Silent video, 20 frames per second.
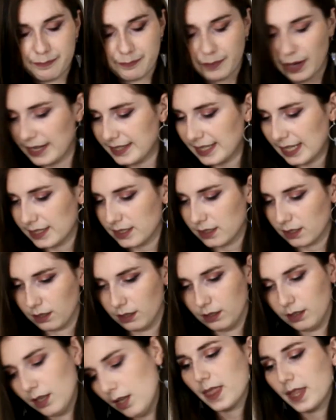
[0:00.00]

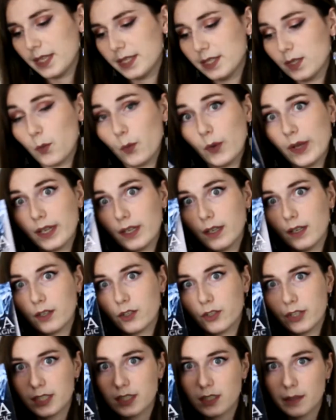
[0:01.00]
identical. There's Wicca
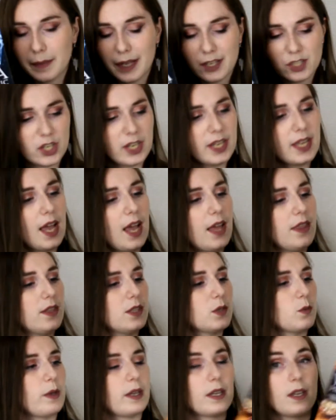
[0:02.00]
crystal magic and
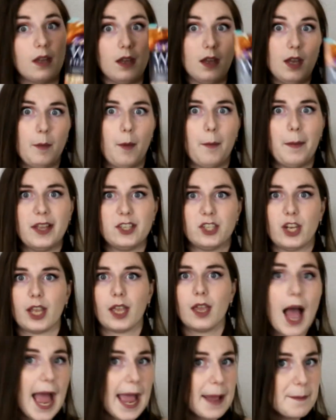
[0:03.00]
there's Wicca herbal magic.
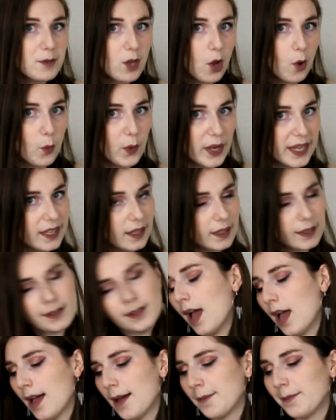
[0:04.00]
I am not Wicca.
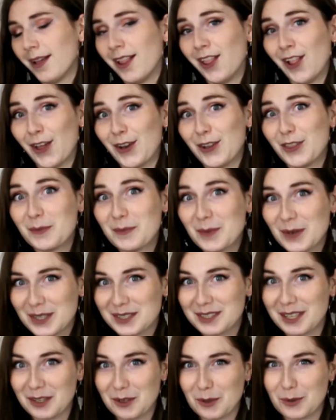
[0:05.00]
A lot of the books
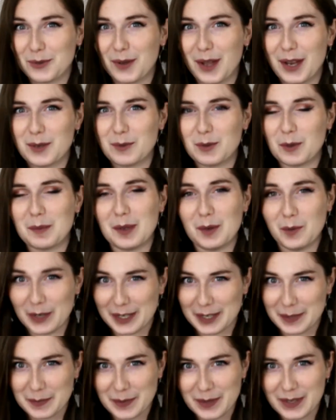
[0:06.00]
that you'll find will be
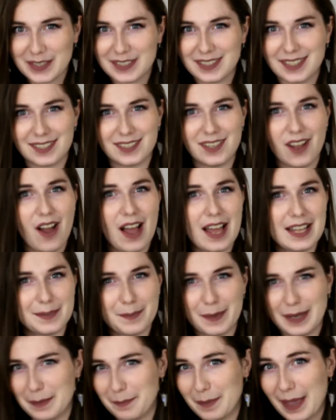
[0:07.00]
Wicca books. There's not as
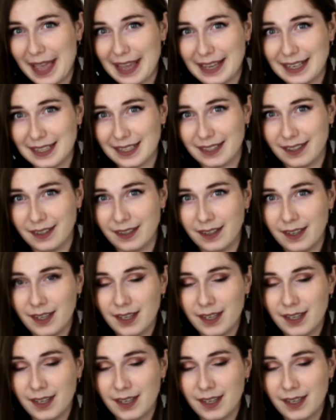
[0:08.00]
many pagan